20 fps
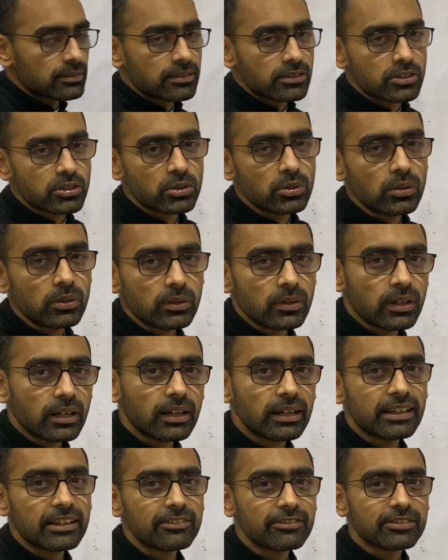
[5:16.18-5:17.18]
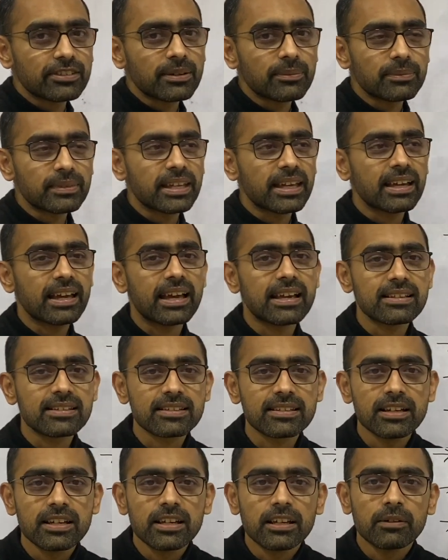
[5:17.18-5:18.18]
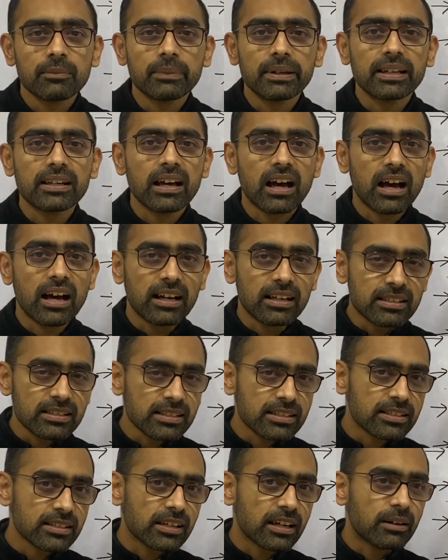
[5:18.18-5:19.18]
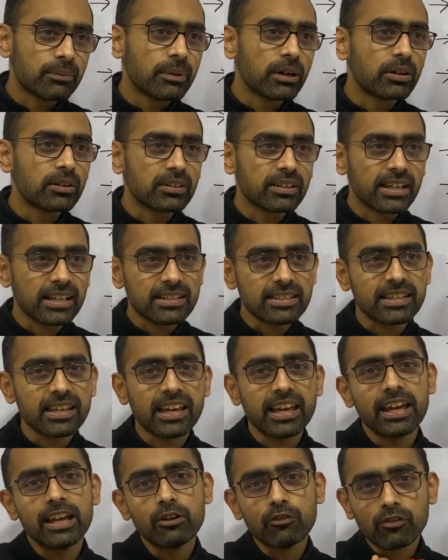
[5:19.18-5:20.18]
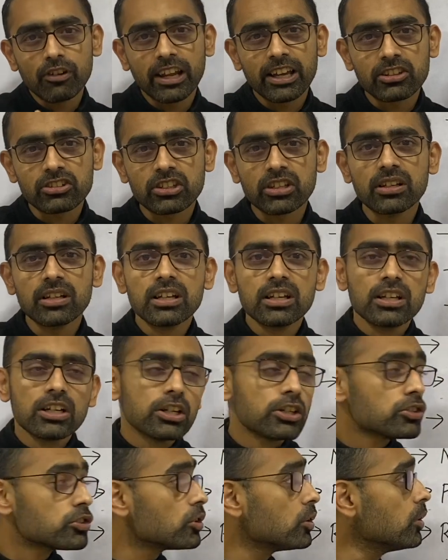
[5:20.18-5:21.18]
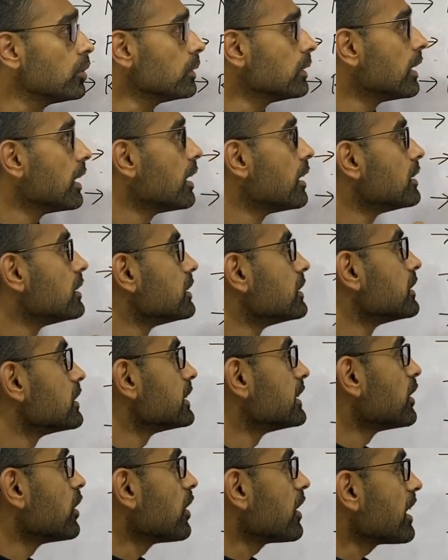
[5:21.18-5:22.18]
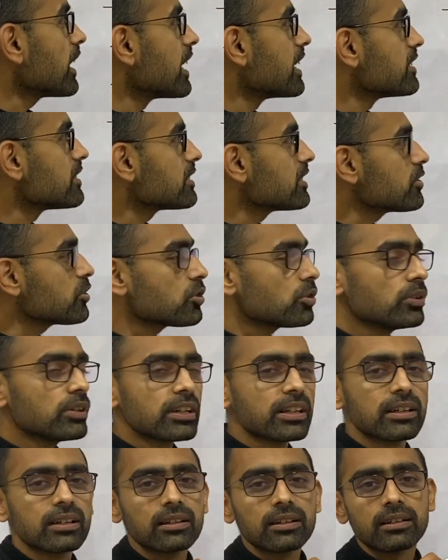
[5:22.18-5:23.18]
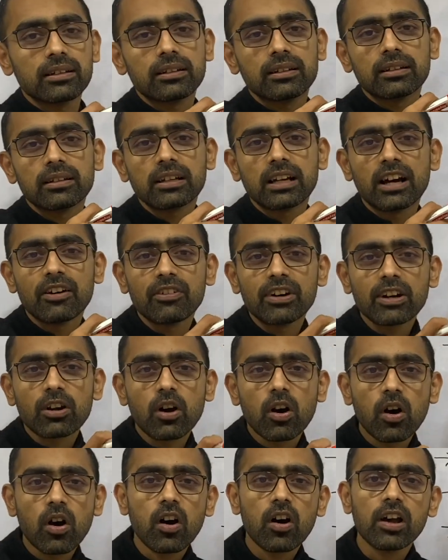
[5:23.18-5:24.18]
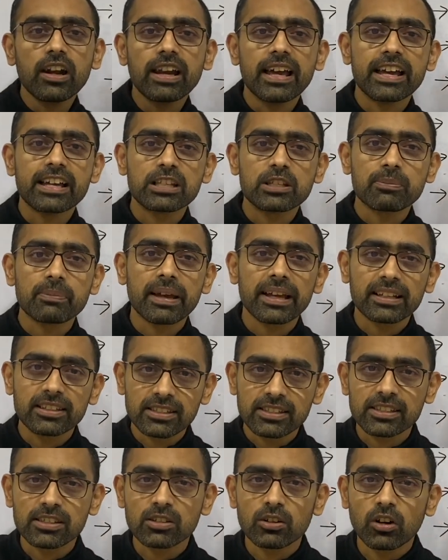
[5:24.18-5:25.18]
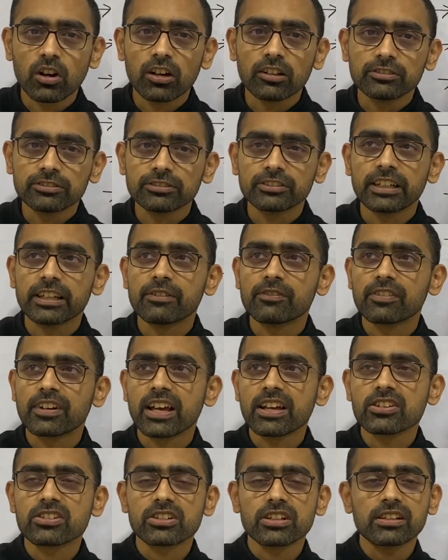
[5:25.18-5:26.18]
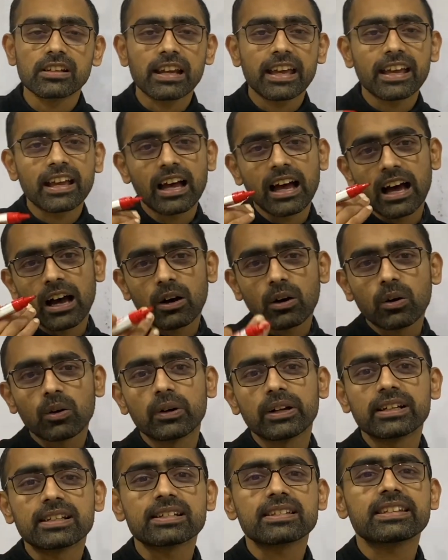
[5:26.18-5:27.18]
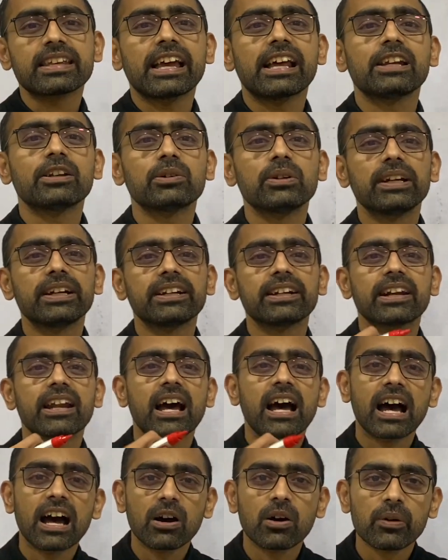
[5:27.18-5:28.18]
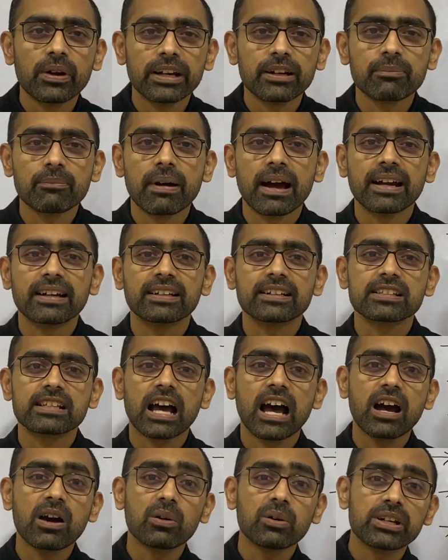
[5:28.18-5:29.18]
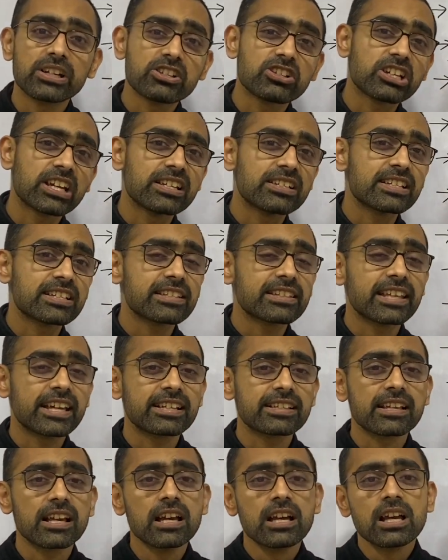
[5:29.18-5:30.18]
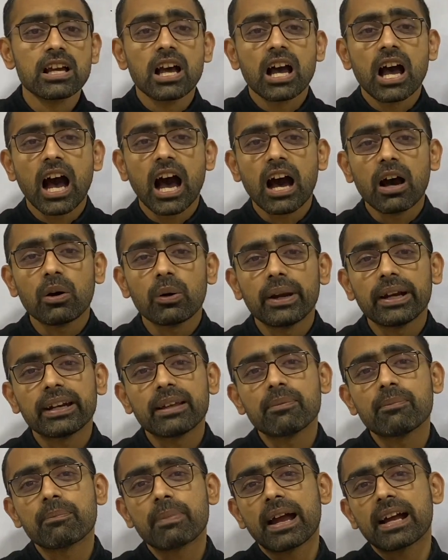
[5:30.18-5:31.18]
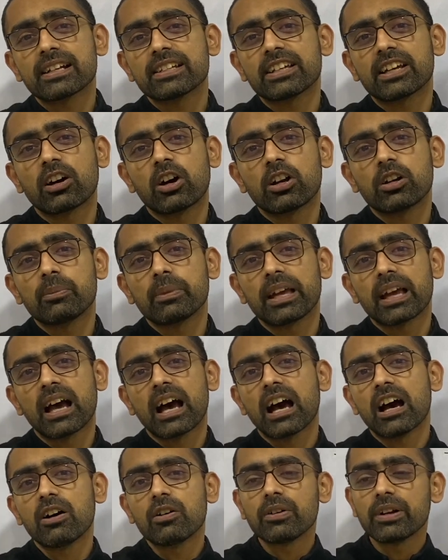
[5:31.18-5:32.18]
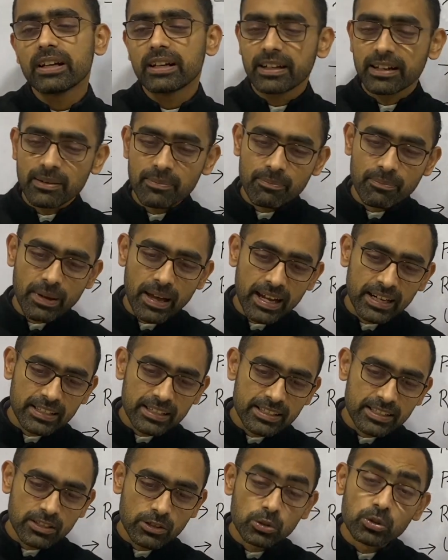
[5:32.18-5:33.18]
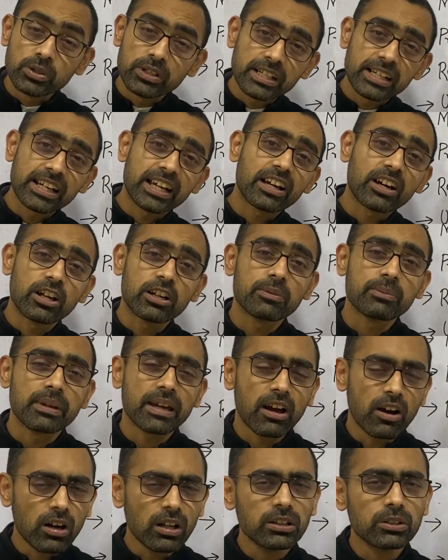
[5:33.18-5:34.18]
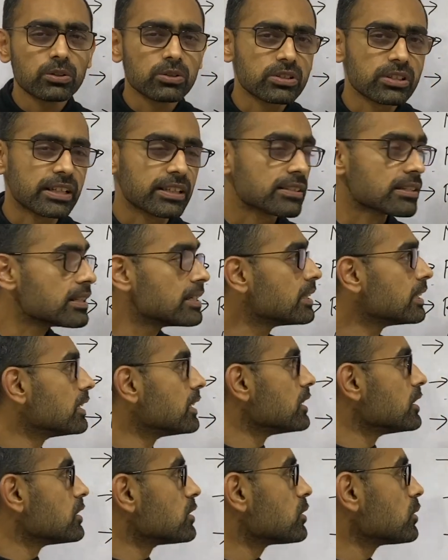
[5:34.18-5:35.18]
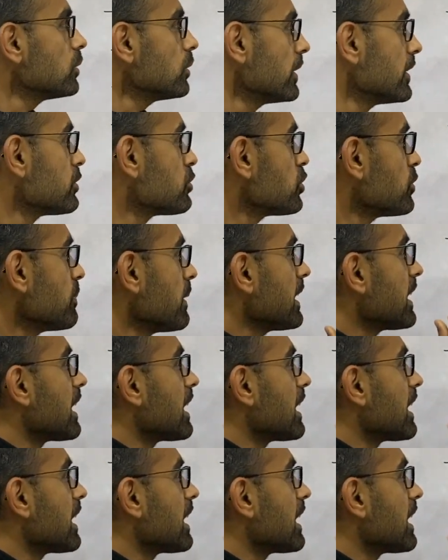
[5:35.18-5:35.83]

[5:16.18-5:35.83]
So if something has been asked about, let's say, inflation, so your answer should cover all aspects of inflation, like how it is calculated, how it matters, how it changes things, how it impacts economy, how it impacts rural economy, all those things. So it should be